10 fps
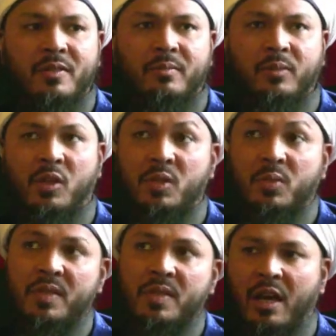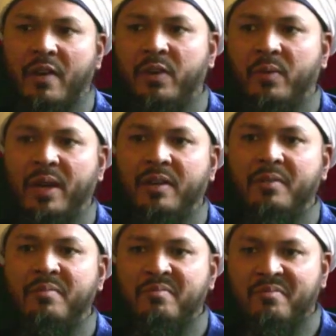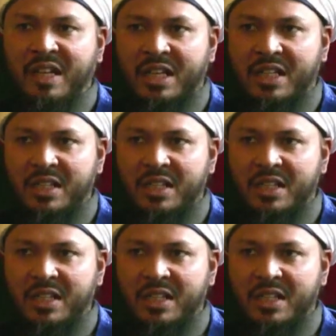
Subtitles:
because we see everywhere there is